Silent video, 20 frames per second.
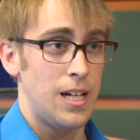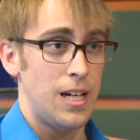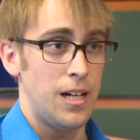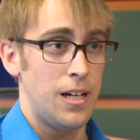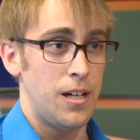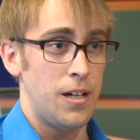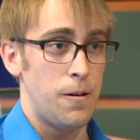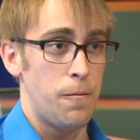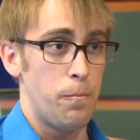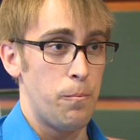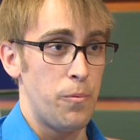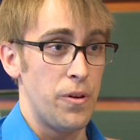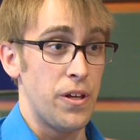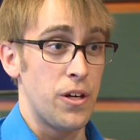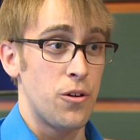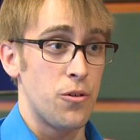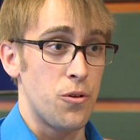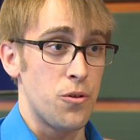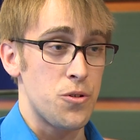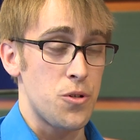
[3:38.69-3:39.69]
but they
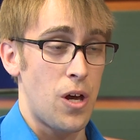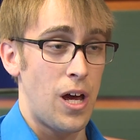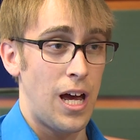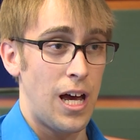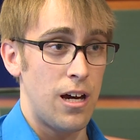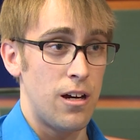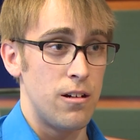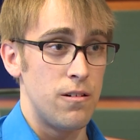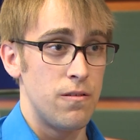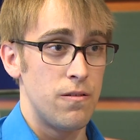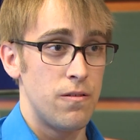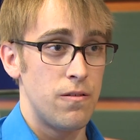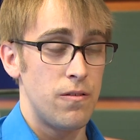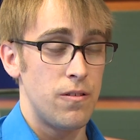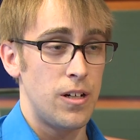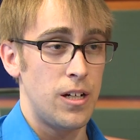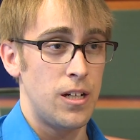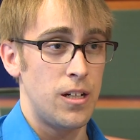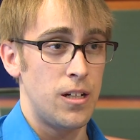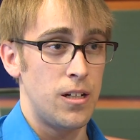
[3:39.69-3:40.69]
can also have
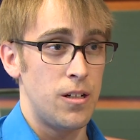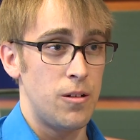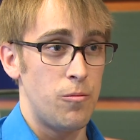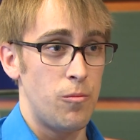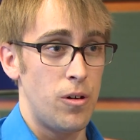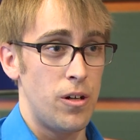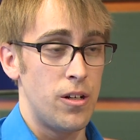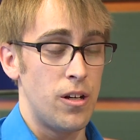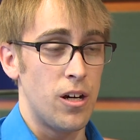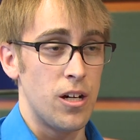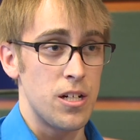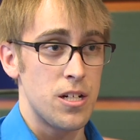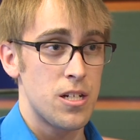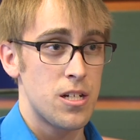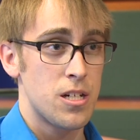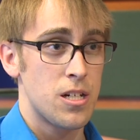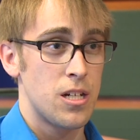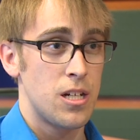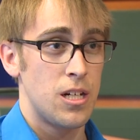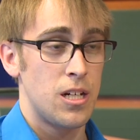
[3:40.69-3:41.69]
a
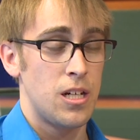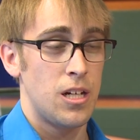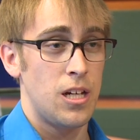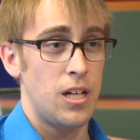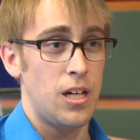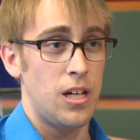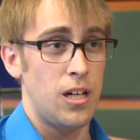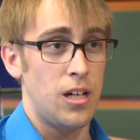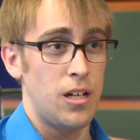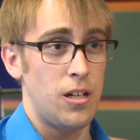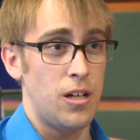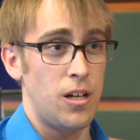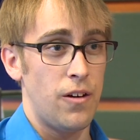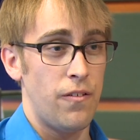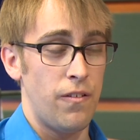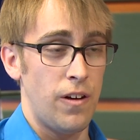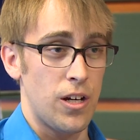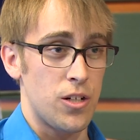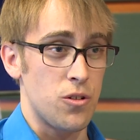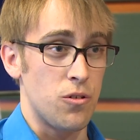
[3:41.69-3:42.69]
nice
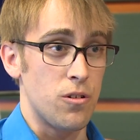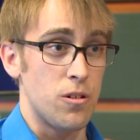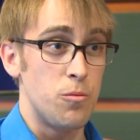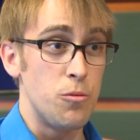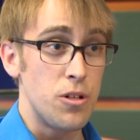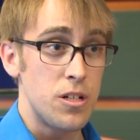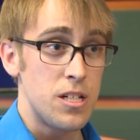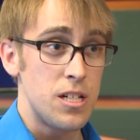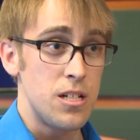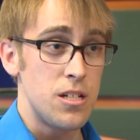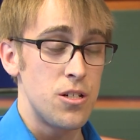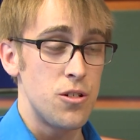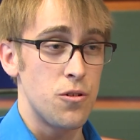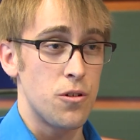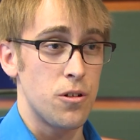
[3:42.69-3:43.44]
effect on communities.